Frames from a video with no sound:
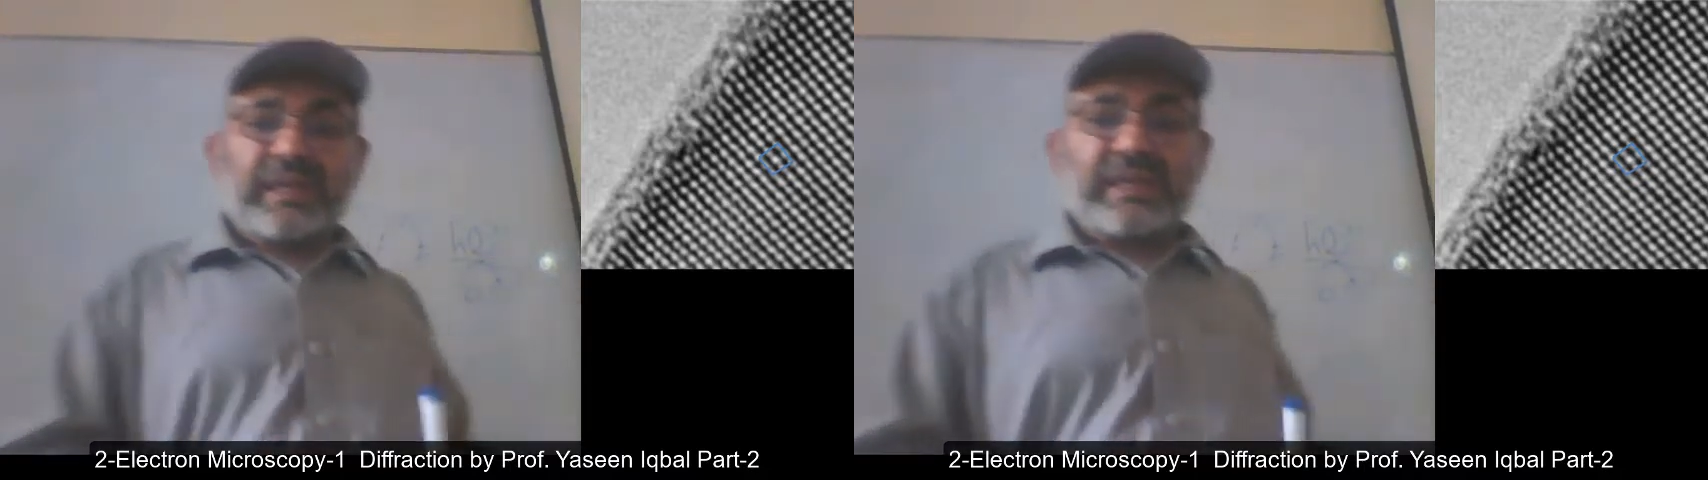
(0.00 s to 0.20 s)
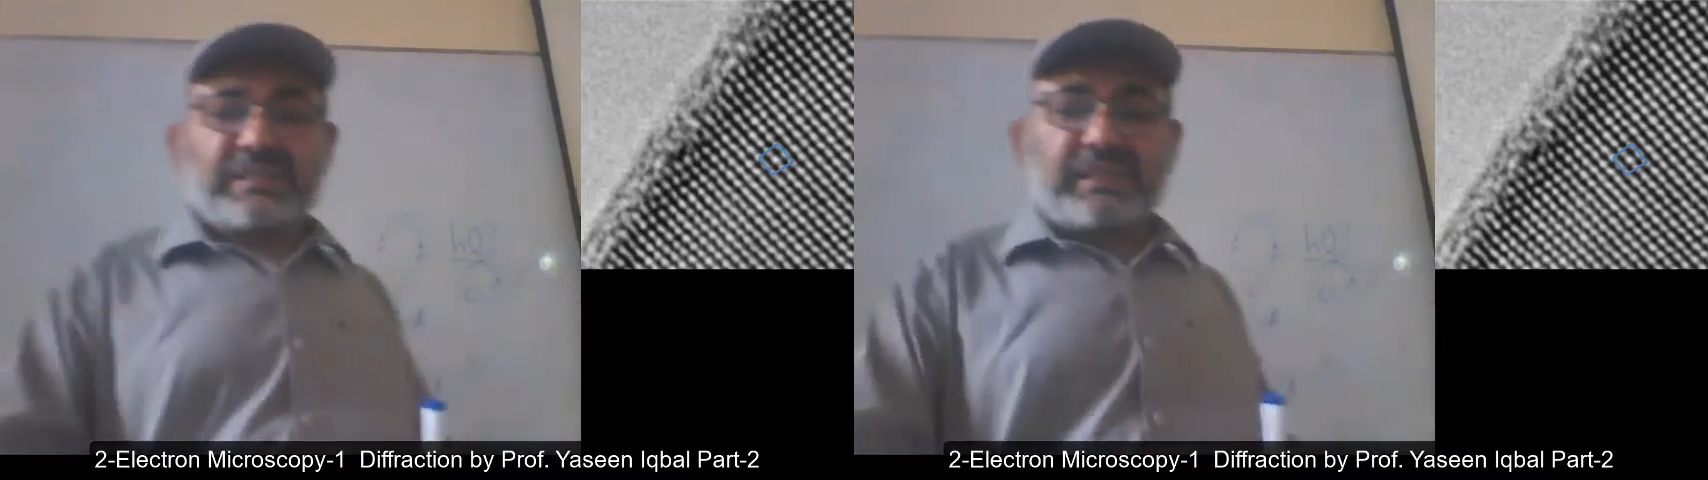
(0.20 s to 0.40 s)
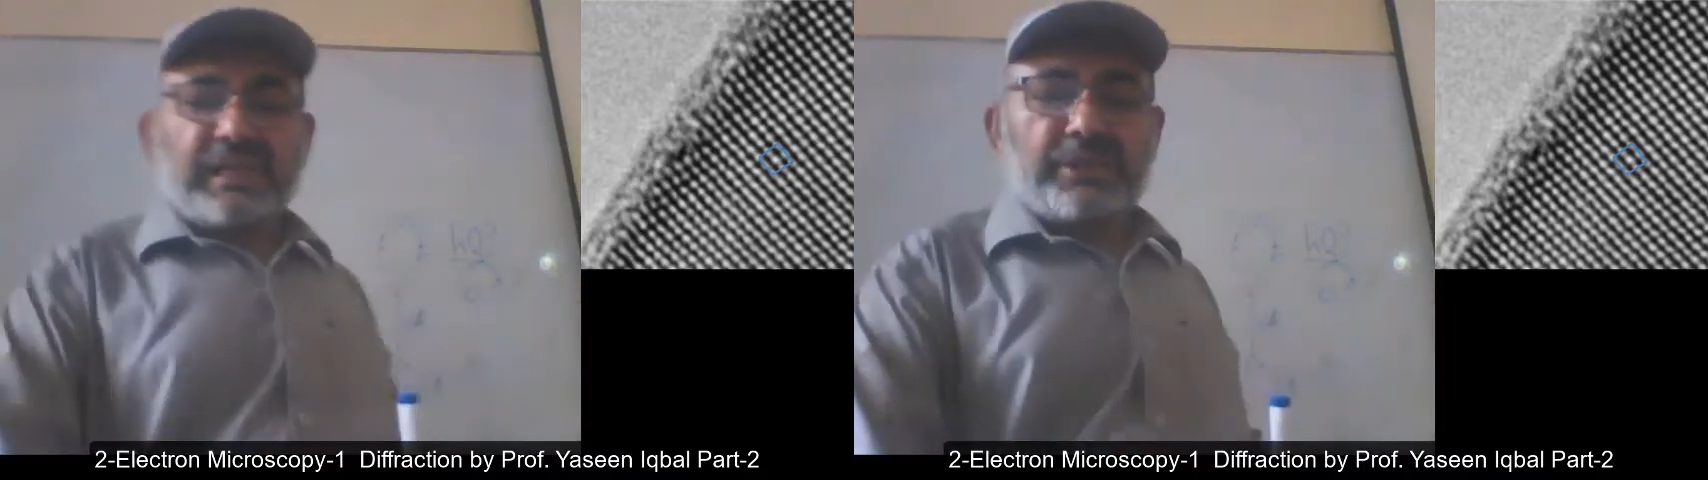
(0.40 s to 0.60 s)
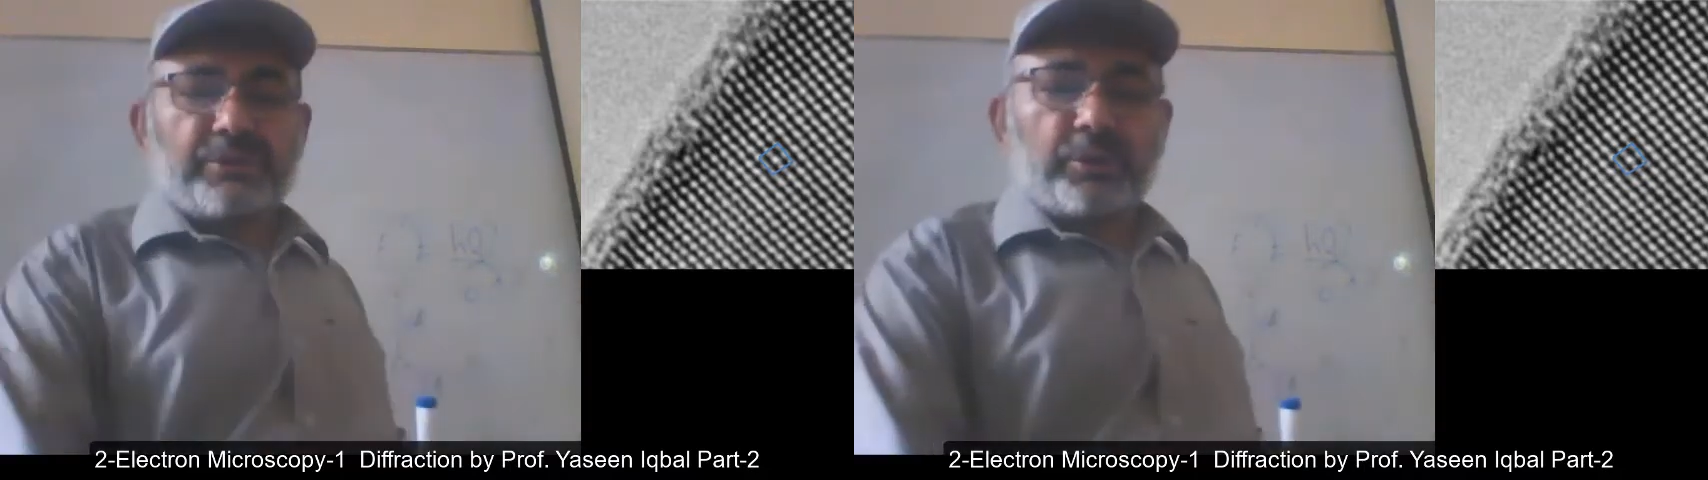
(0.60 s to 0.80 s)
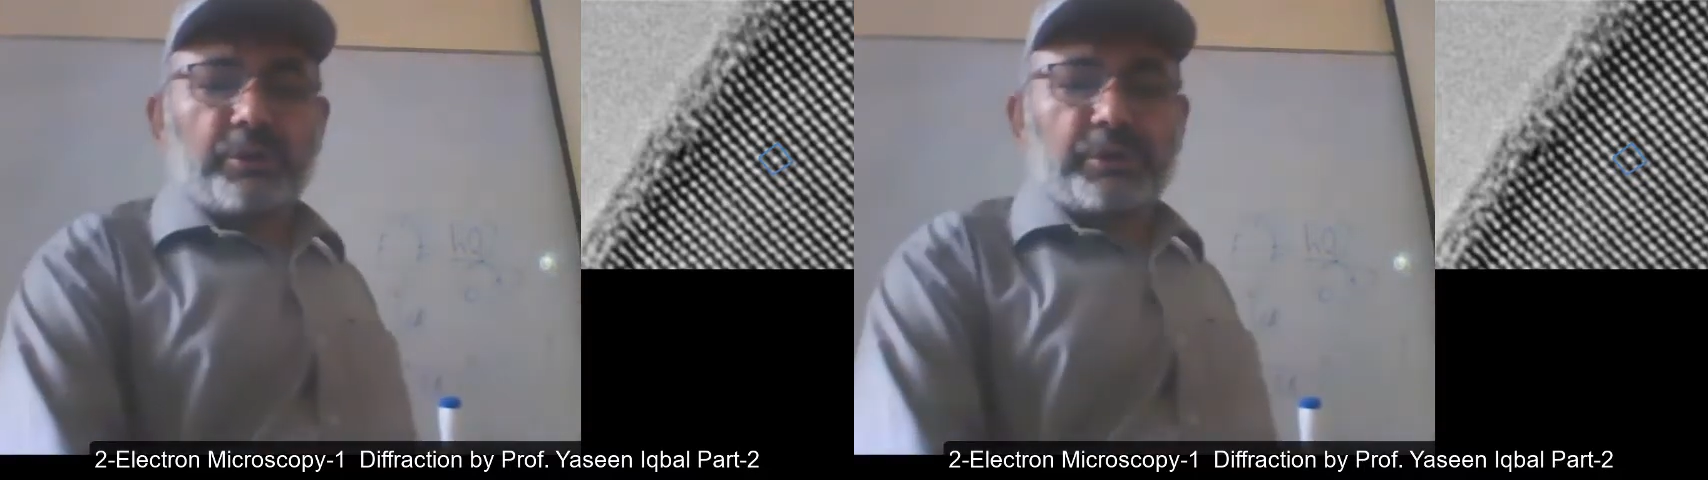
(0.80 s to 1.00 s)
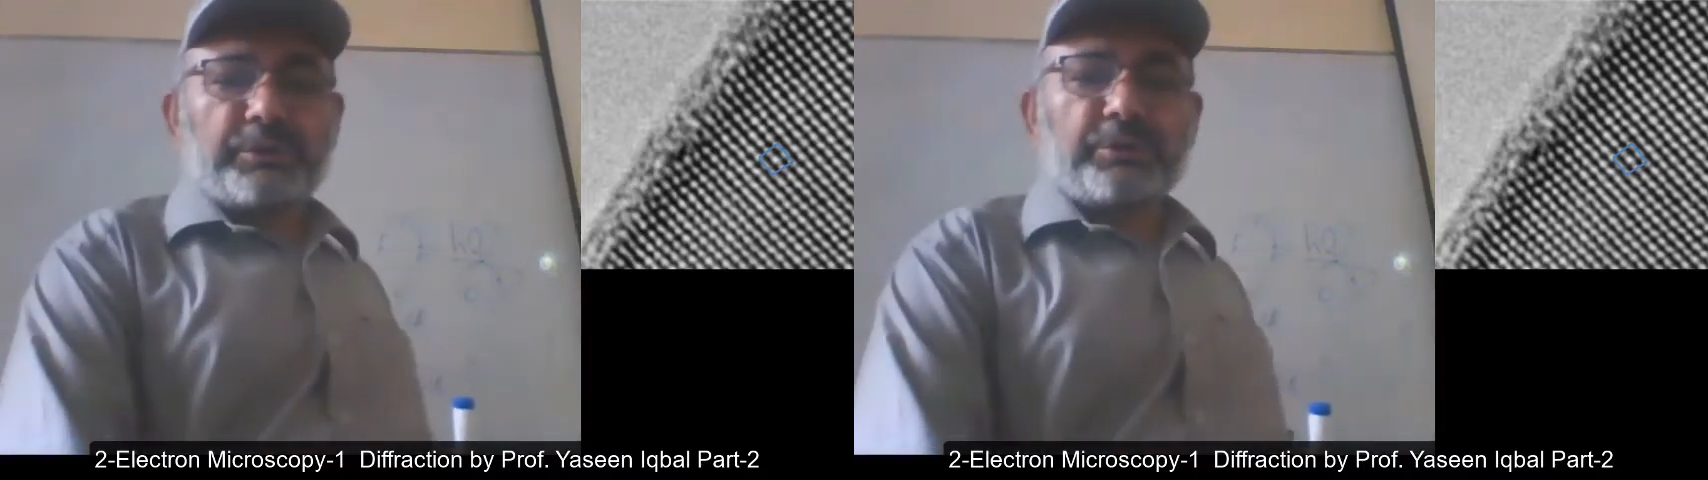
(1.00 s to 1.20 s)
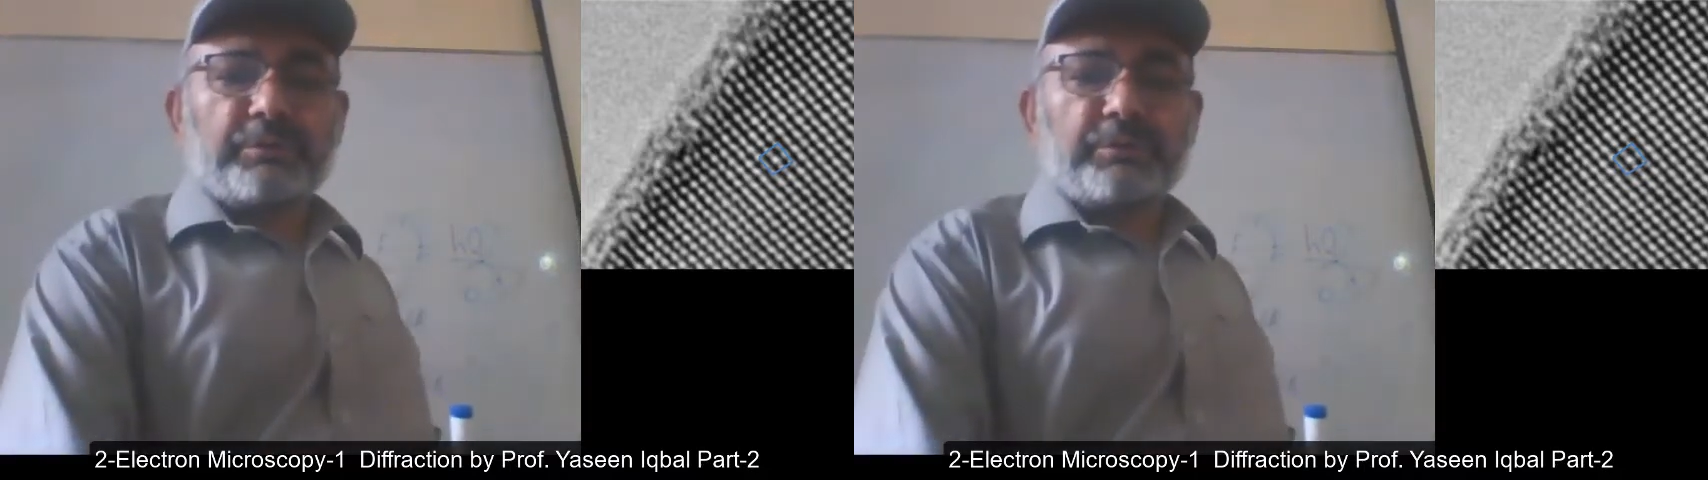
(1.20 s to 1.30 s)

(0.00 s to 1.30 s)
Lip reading: as I told you,